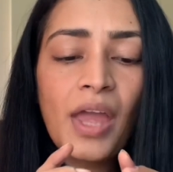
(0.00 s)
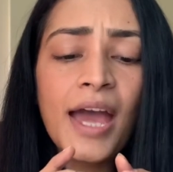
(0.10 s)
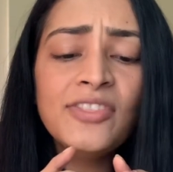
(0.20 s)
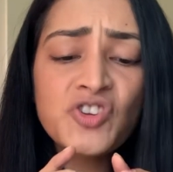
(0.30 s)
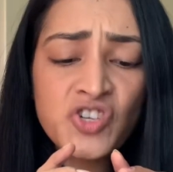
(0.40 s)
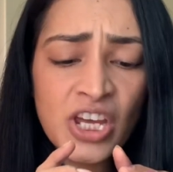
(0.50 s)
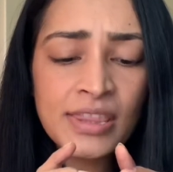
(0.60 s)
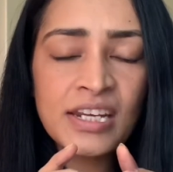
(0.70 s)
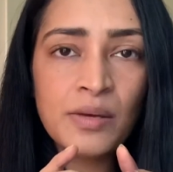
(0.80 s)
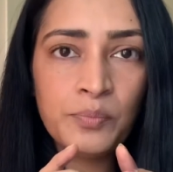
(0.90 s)
And the shade
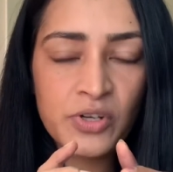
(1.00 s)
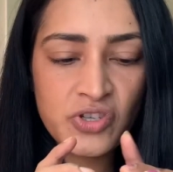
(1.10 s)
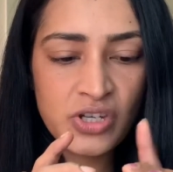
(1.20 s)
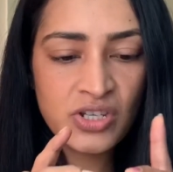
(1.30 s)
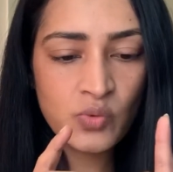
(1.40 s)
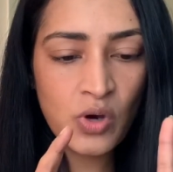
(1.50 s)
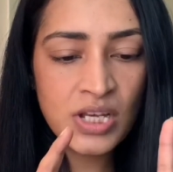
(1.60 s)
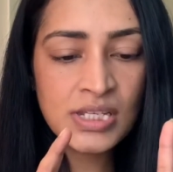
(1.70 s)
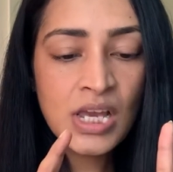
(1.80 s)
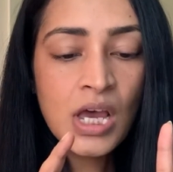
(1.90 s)
that I purchased
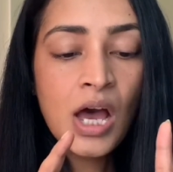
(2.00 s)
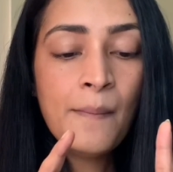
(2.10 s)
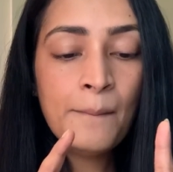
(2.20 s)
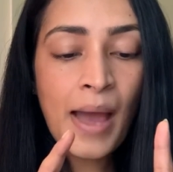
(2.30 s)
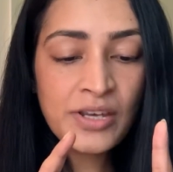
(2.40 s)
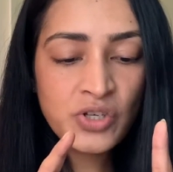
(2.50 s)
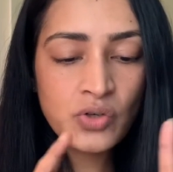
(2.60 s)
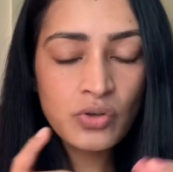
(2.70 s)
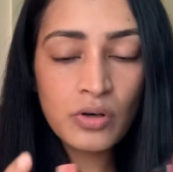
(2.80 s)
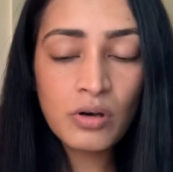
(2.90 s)
was matte,
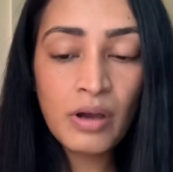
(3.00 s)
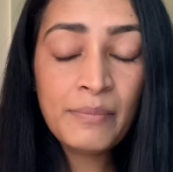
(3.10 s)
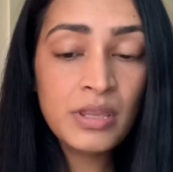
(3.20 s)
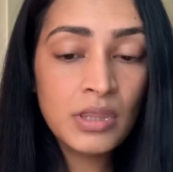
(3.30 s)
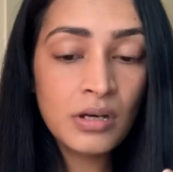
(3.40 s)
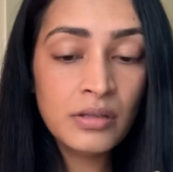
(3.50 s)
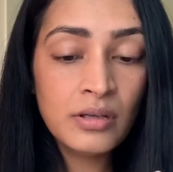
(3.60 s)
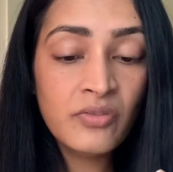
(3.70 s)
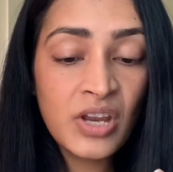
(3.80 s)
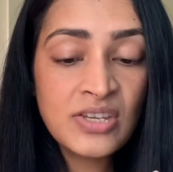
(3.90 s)

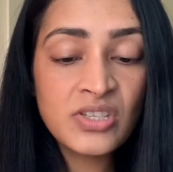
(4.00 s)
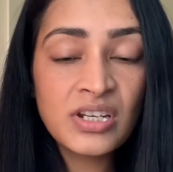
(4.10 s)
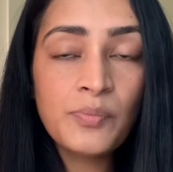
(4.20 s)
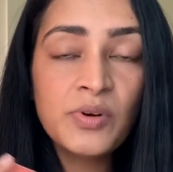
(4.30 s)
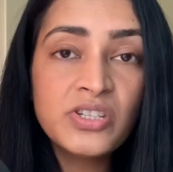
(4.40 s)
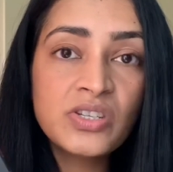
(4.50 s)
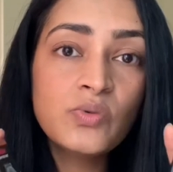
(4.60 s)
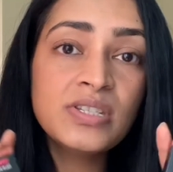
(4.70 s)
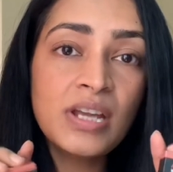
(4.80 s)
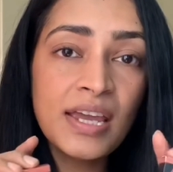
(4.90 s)
the range that I purchased
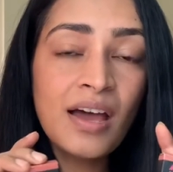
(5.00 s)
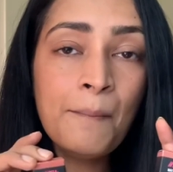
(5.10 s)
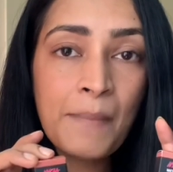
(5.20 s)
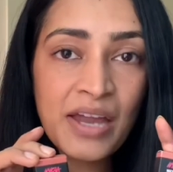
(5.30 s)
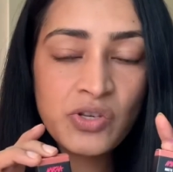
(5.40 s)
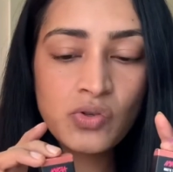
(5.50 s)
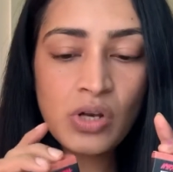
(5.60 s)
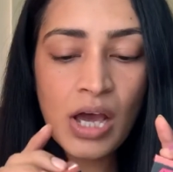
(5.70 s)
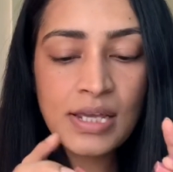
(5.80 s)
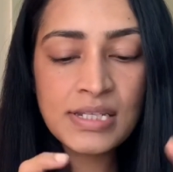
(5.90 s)
was Nykaa Matte to
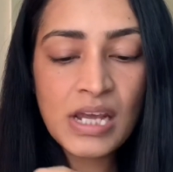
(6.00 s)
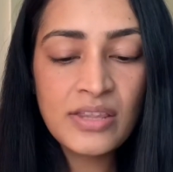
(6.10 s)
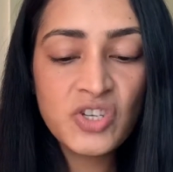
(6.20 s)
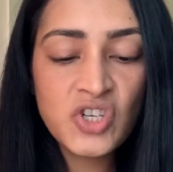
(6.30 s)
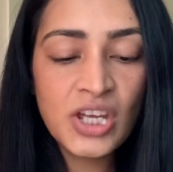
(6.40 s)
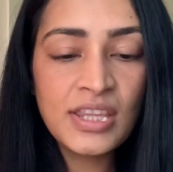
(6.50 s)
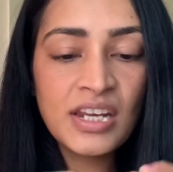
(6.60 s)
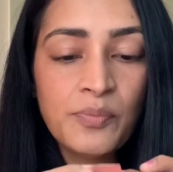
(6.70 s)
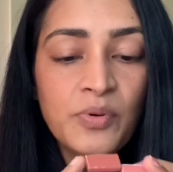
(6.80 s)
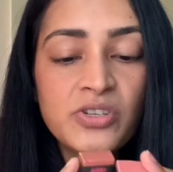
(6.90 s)
Last, and the shade that
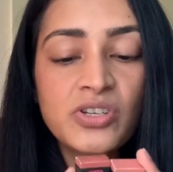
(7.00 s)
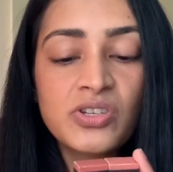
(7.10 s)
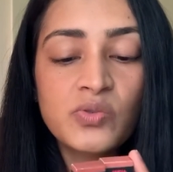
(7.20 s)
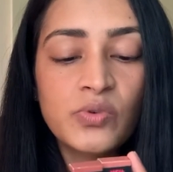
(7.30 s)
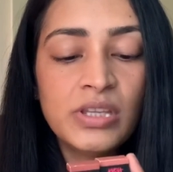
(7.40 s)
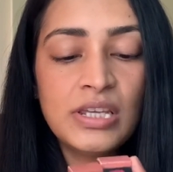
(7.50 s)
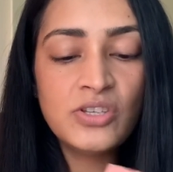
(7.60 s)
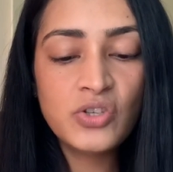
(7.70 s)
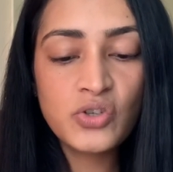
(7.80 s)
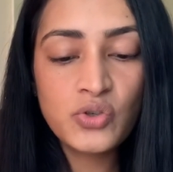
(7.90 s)
I purchased were
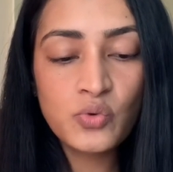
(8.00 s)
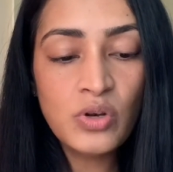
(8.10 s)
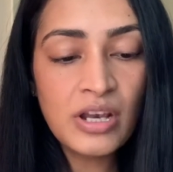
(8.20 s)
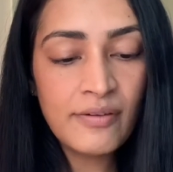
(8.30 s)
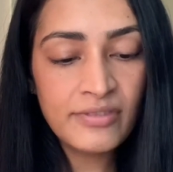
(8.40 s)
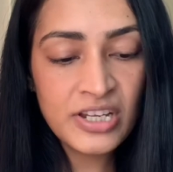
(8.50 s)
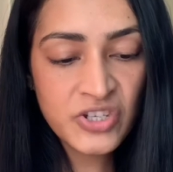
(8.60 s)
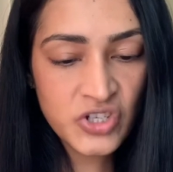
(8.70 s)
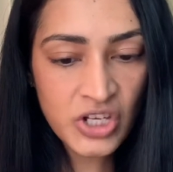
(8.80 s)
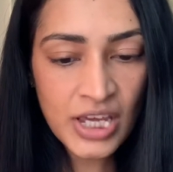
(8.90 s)
these two lovely
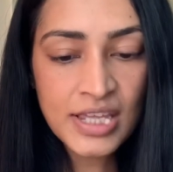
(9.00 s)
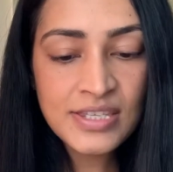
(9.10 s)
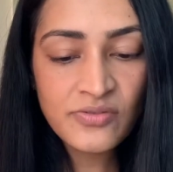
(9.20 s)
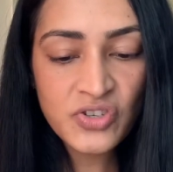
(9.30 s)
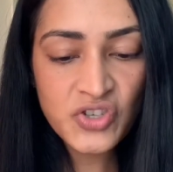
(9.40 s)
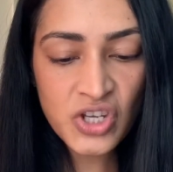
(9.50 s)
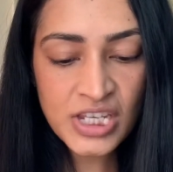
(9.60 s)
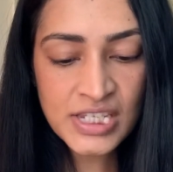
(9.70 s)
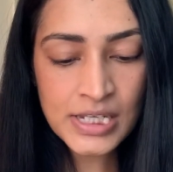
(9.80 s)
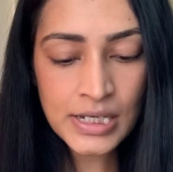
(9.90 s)
shades, which is